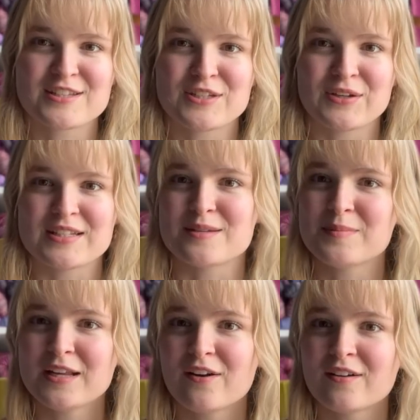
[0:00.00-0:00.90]
to get to
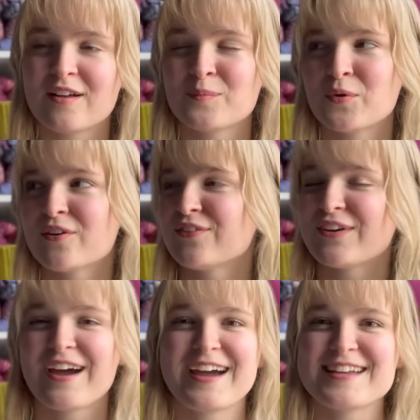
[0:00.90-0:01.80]
meet more of you
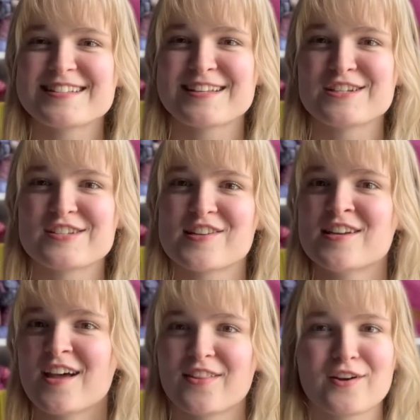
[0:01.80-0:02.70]
guys, and just
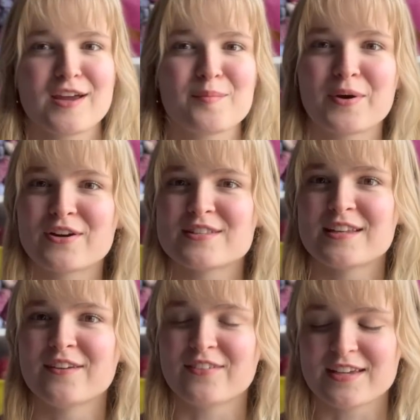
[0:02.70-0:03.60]
another
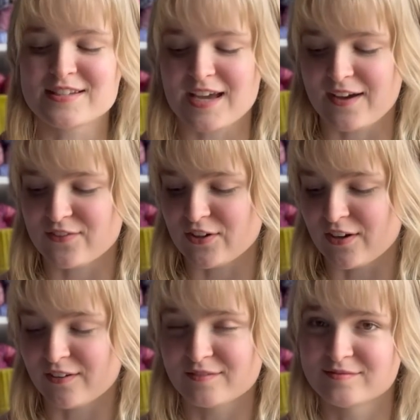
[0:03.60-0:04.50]
in-person event
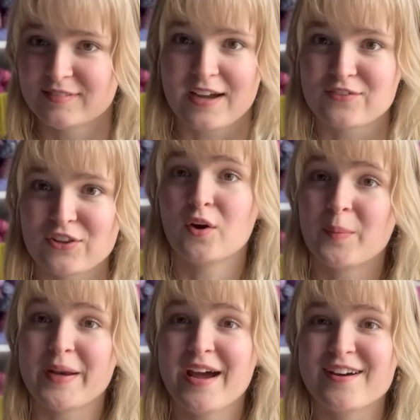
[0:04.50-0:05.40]
after the
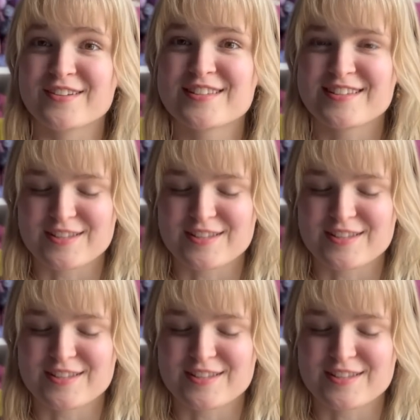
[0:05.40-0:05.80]
open house.